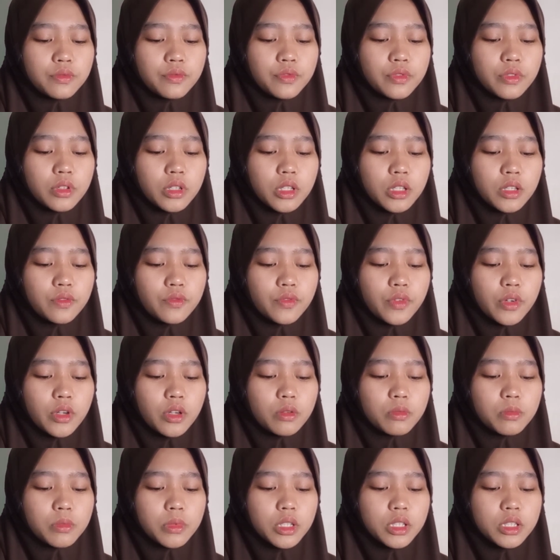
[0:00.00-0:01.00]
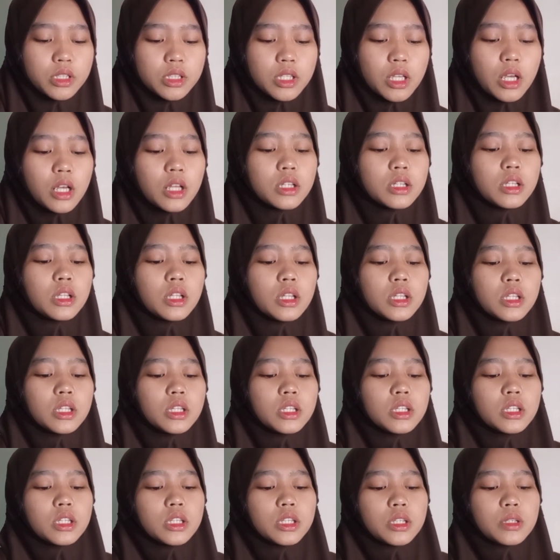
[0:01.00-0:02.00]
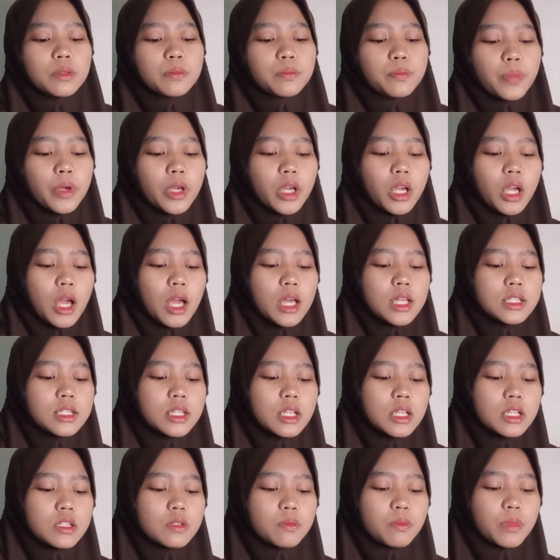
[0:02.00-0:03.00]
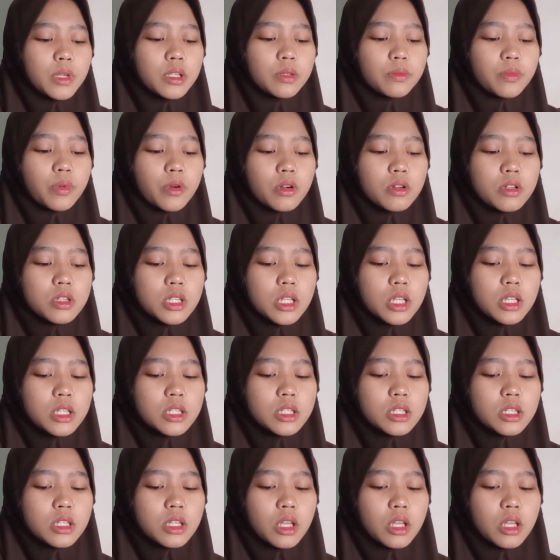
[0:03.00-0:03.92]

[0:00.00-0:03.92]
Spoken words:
environmental impact assessment process,